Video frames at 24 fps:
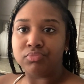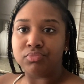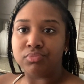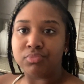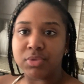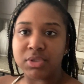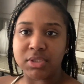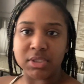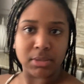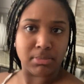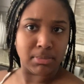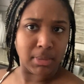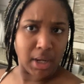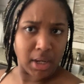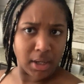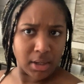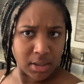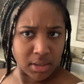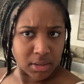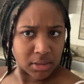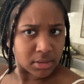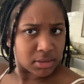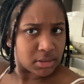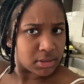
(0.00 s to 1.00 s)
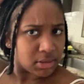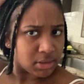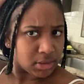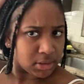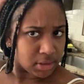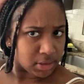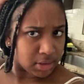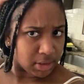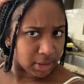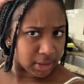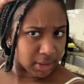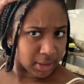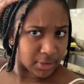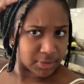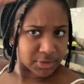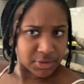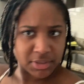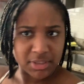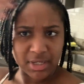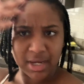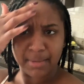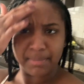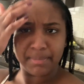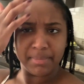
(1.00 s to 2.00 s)
see my uncle and go
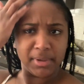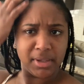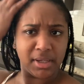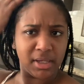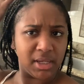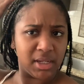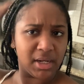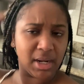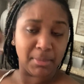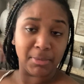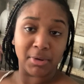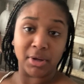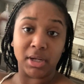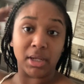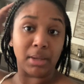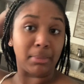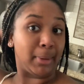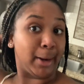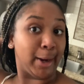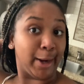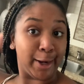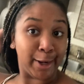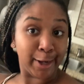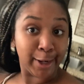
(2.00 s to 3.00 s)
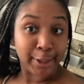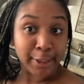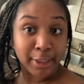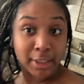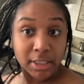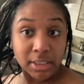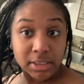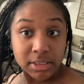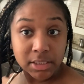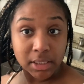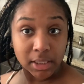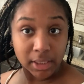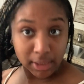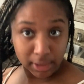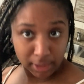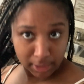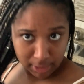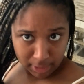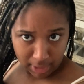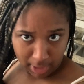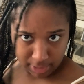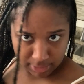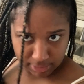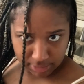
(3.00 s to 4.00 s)
shopping. I'm gonna get my hair done
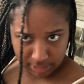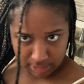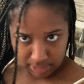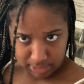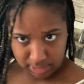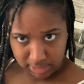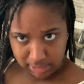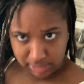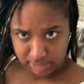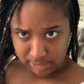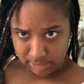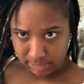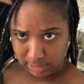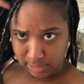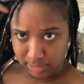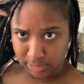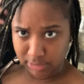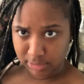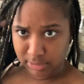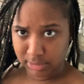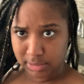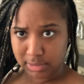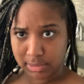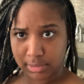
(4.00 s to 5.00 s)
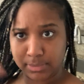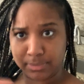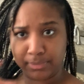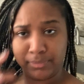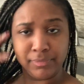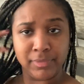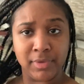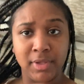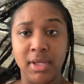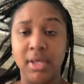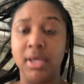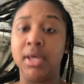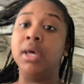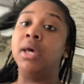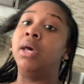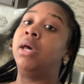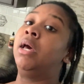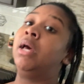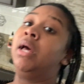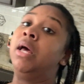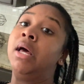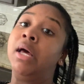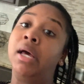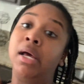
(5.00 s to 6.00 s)
today. Y'all see this? It looks
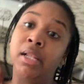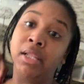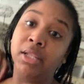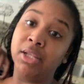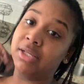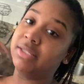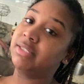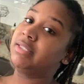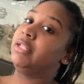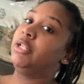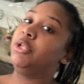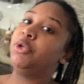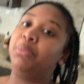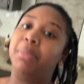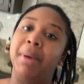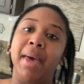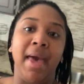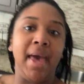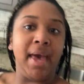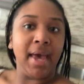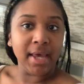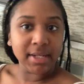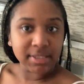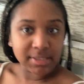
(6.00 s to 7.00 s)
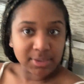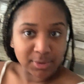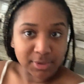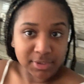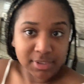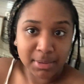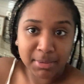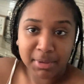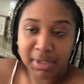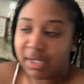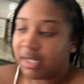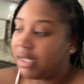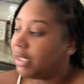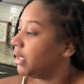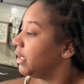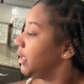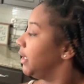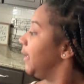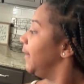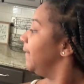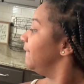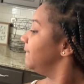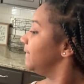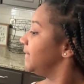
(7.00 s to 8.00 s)
a little bad, so it's time to get it
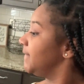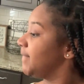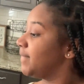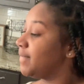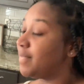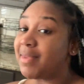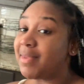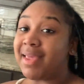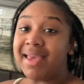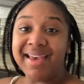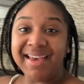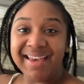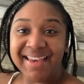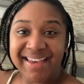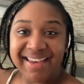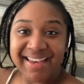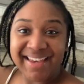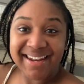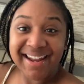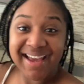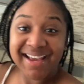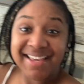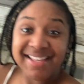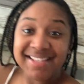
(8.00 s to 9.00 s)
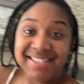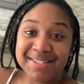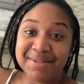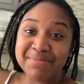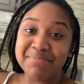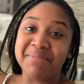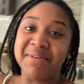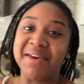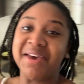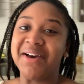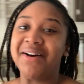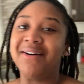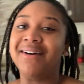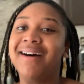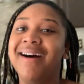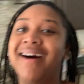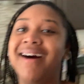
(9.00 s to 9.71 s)
done. And I get to mail